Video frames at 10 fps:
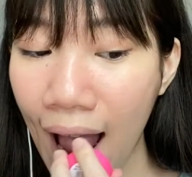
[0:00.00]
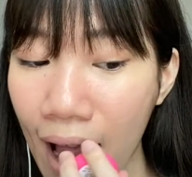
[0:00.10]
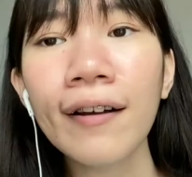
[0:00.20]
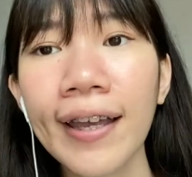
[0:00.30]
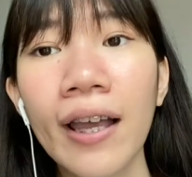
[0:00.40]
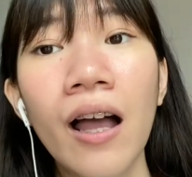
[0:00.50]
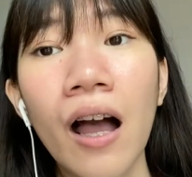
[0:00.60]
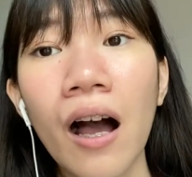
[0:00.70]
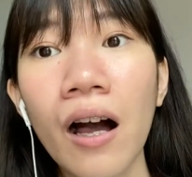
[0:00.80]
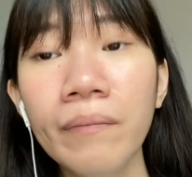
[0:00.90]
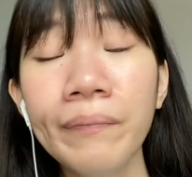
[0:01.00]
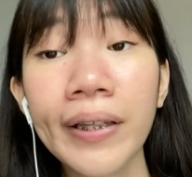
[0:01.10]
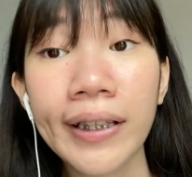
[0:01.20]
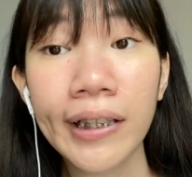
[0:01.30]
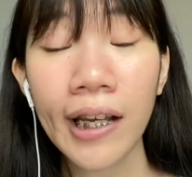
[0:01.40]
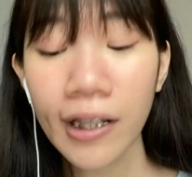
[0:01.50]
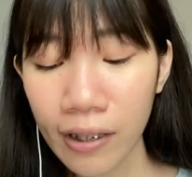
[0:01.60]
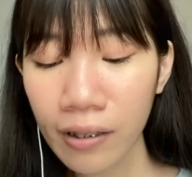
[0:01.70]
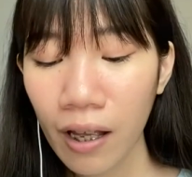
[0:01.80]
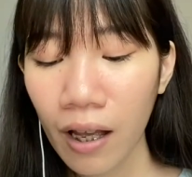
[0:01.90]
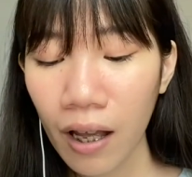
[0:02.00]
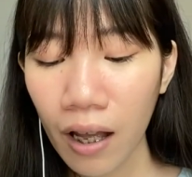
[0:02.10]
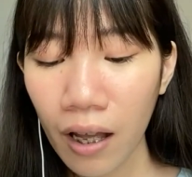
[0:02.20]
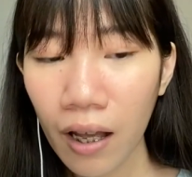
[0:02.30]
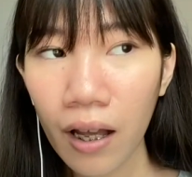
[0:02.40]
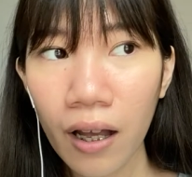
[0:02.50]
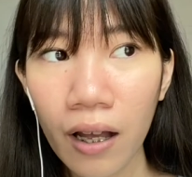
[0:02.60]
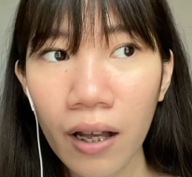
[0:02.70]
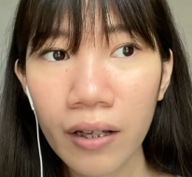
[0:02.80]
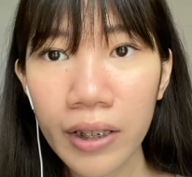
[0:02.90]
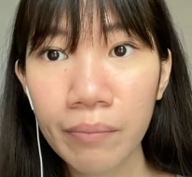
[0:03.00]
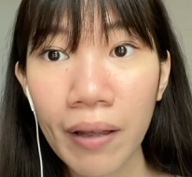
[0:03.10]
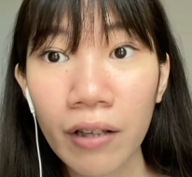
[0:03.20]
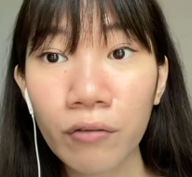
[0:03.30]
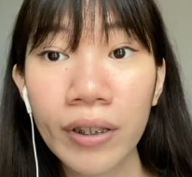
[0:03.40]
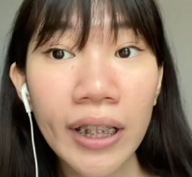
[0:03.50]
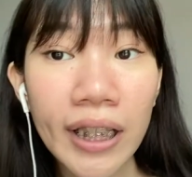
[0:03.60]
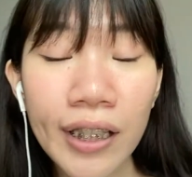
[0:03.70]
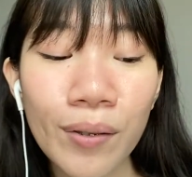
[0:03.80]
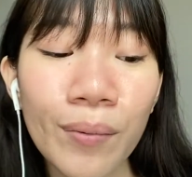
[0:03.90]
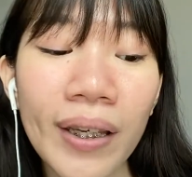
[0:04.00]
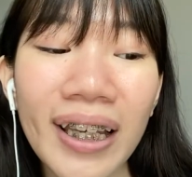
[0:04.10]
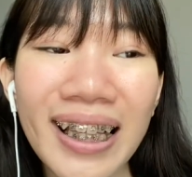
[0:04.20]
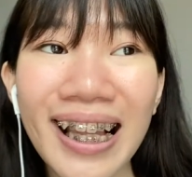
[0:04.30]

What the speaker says: Okay, it does smell really sweet.